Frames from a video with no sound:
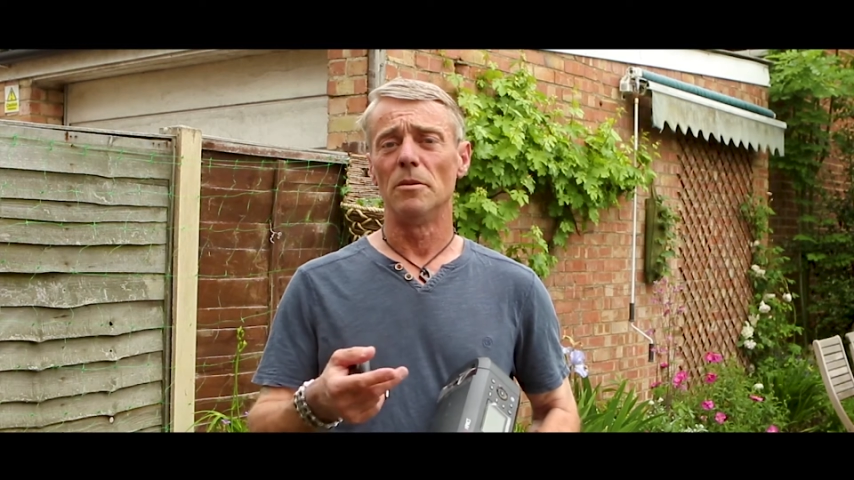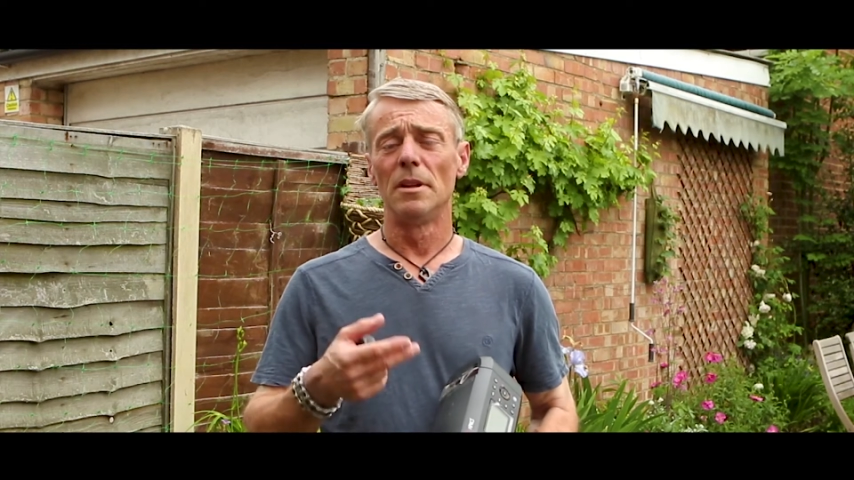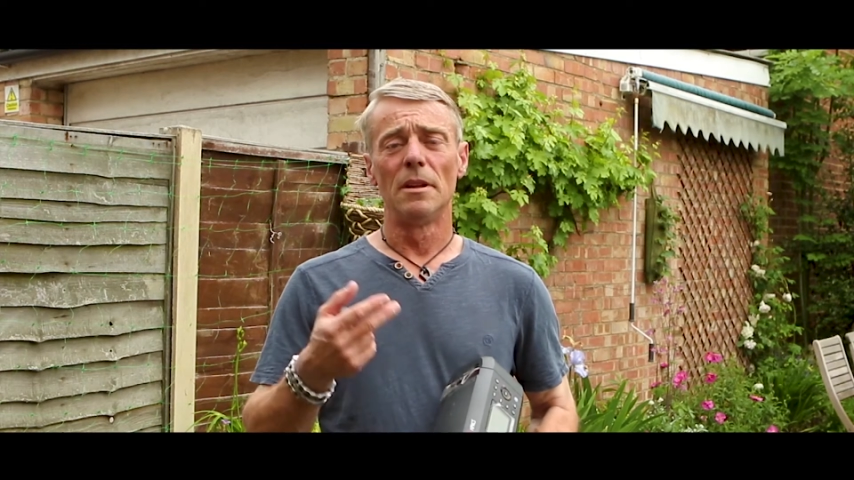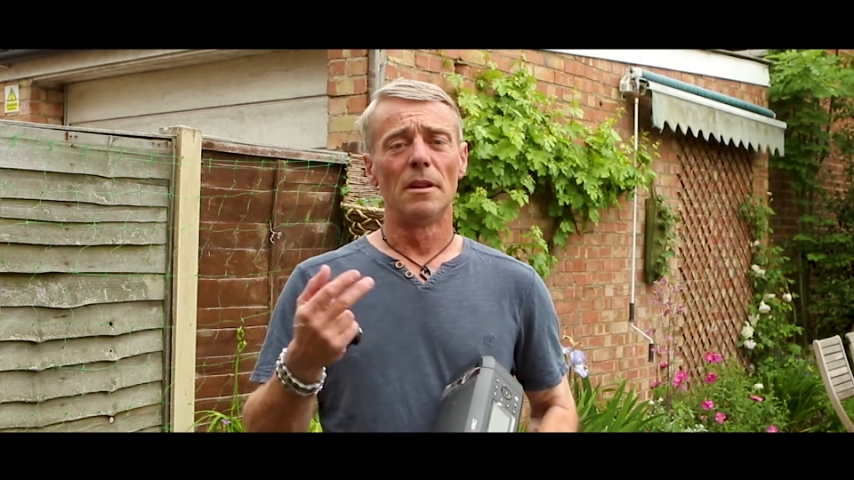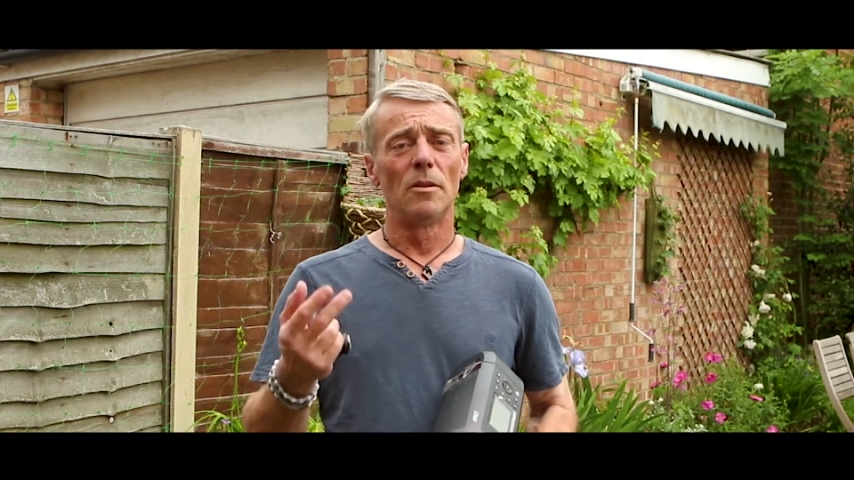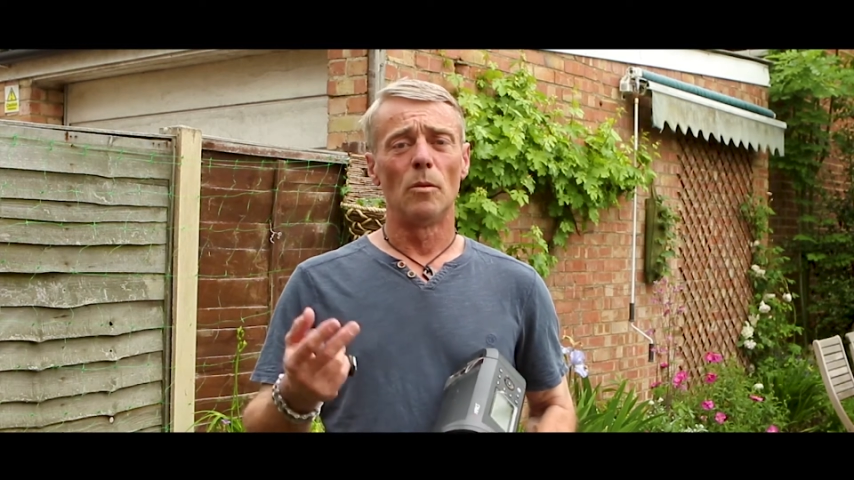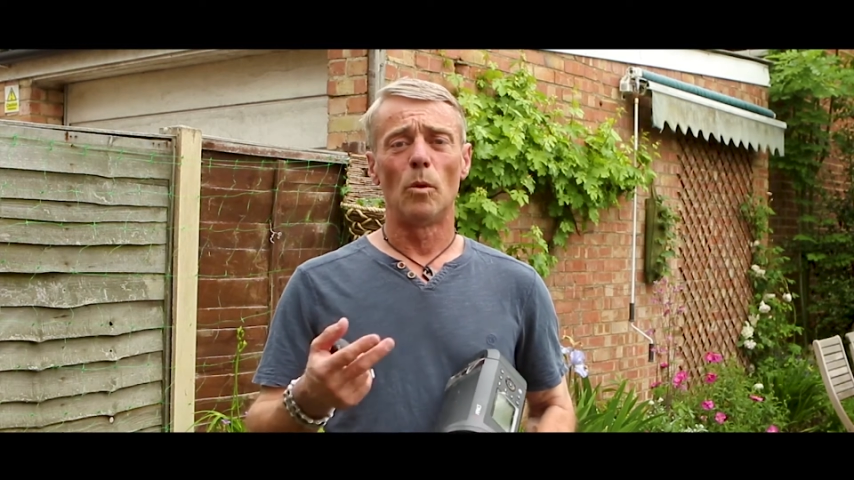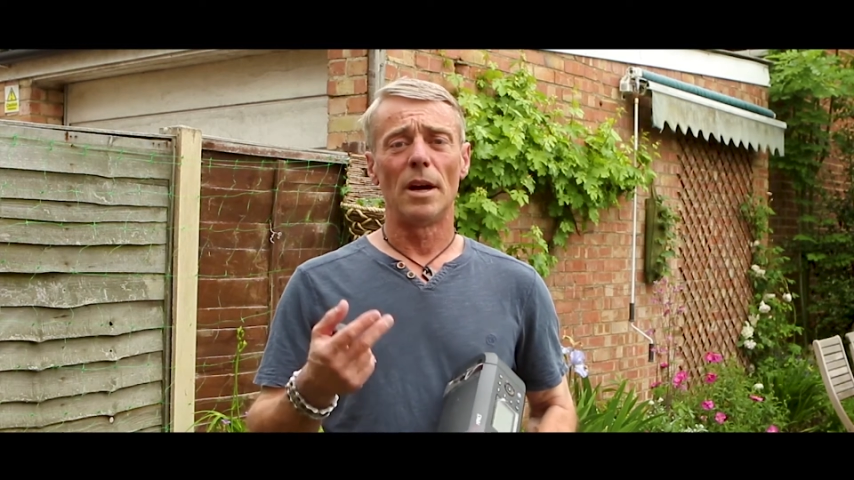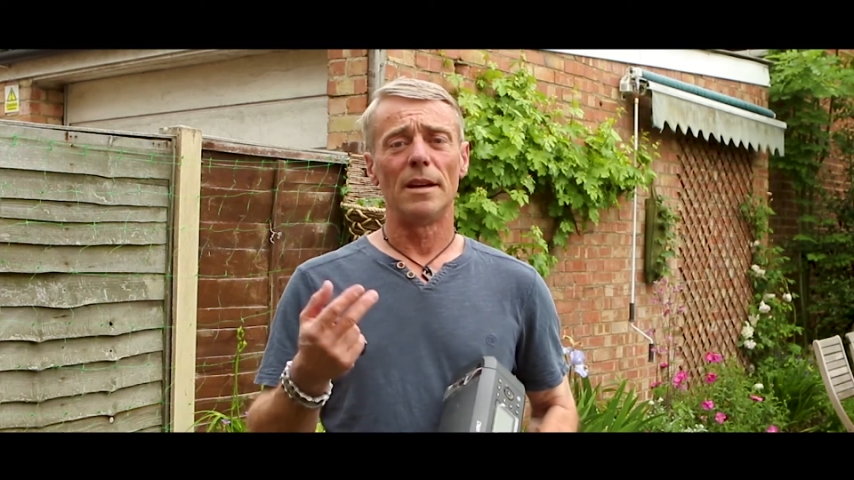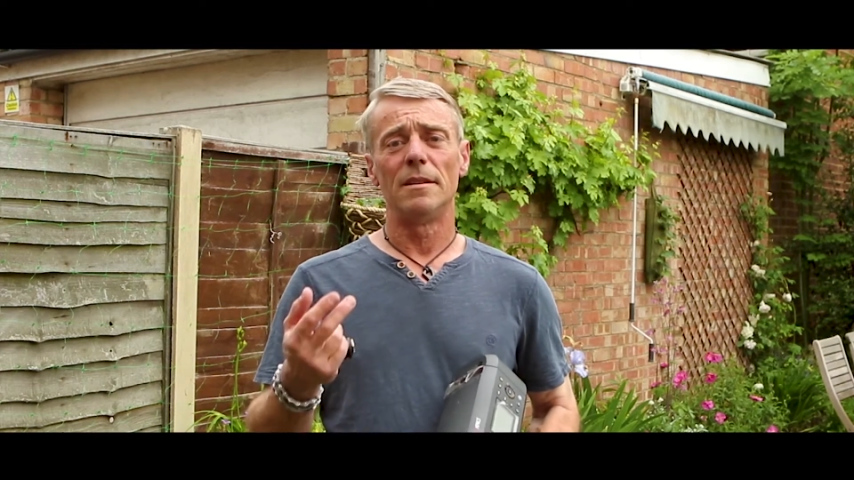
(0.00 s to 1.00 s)
the
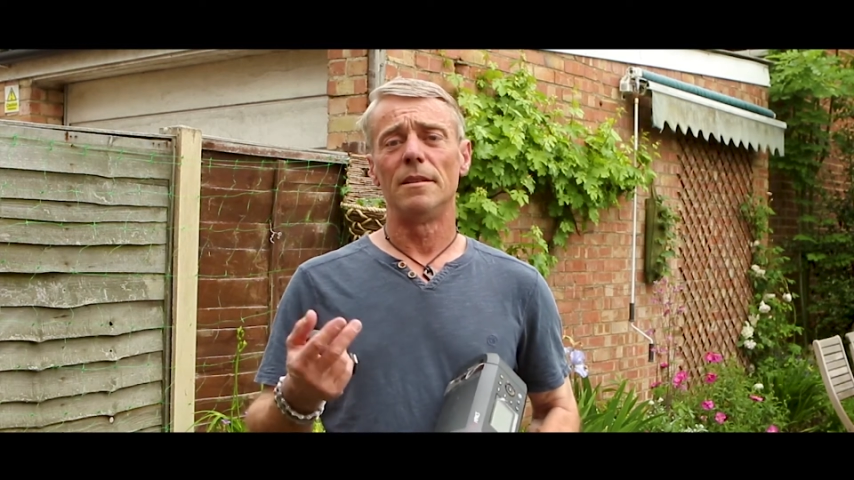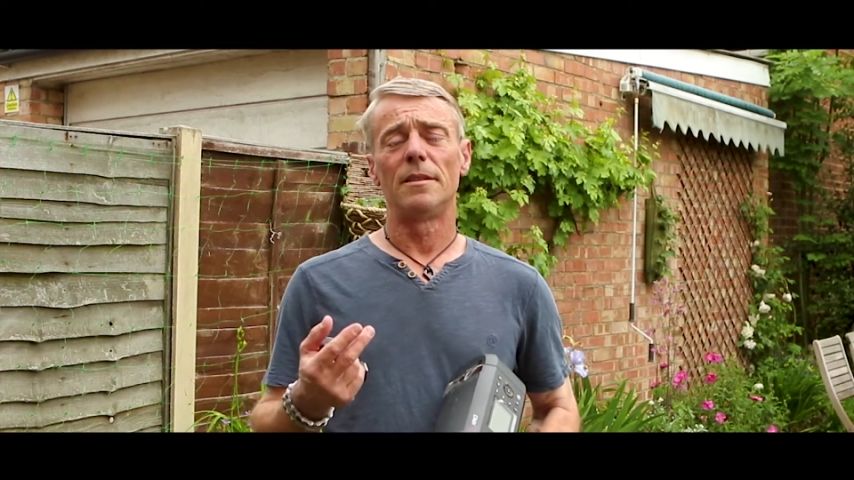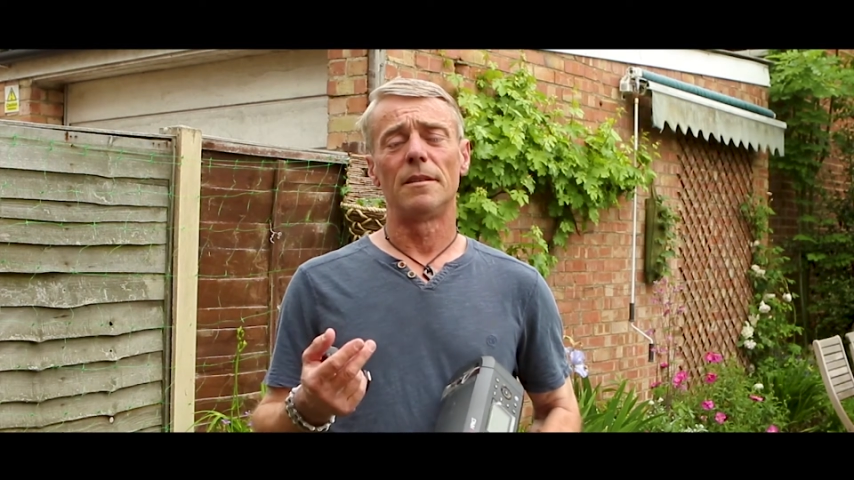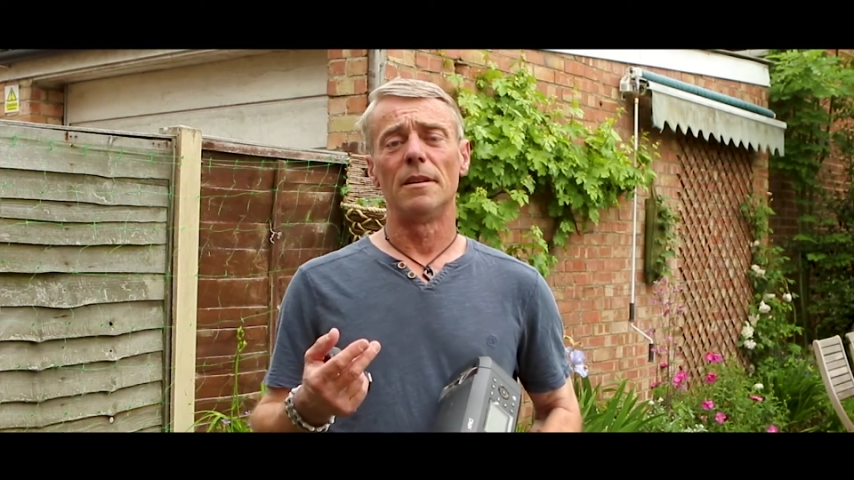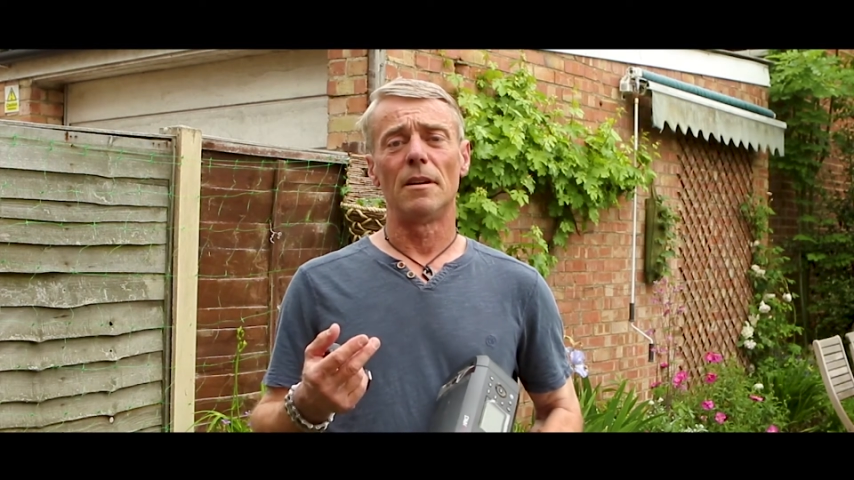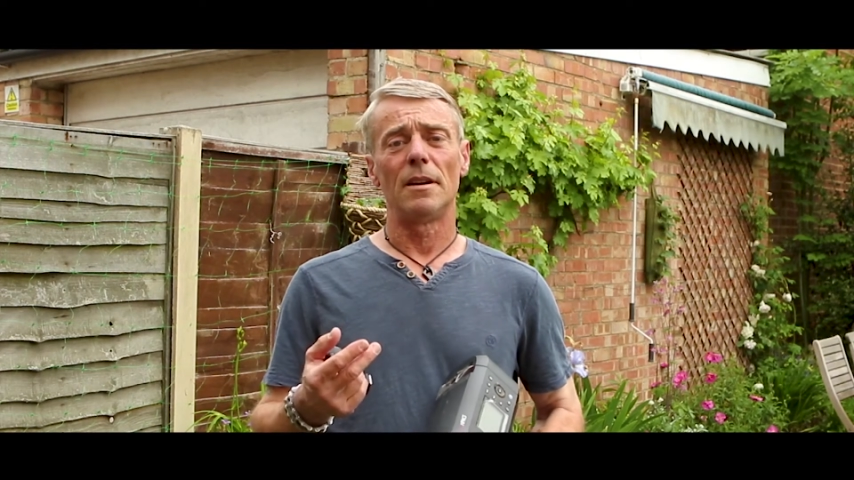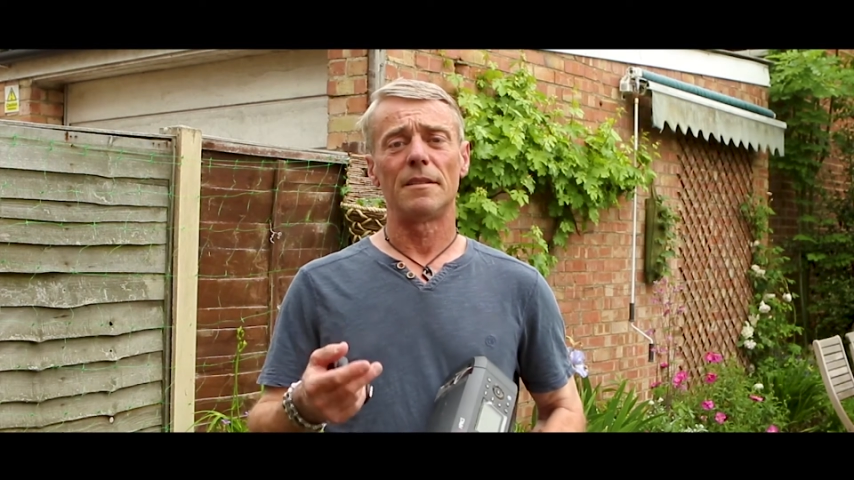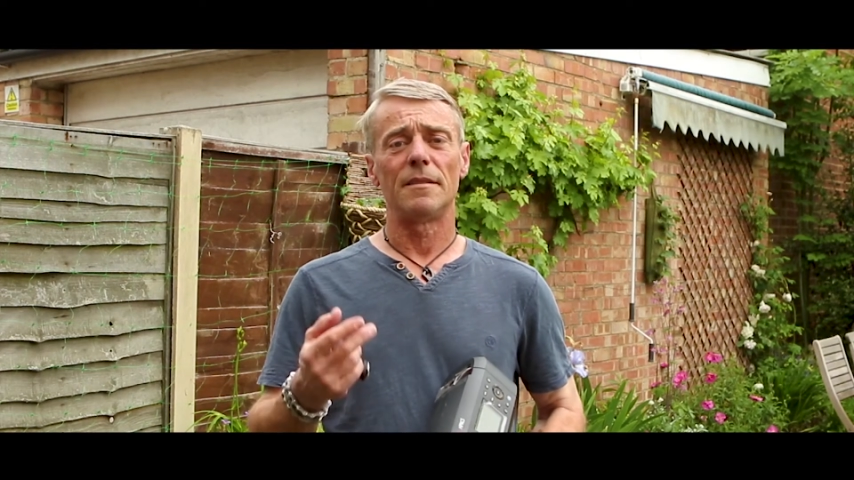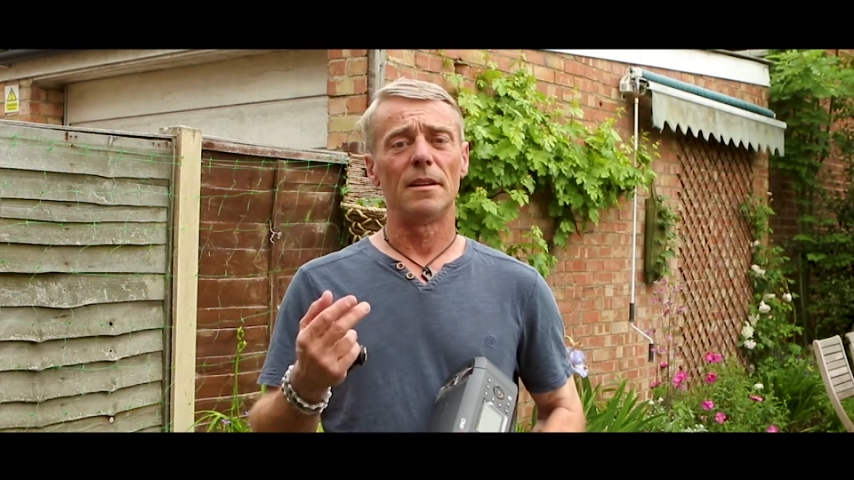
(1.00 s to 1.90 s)
way the light's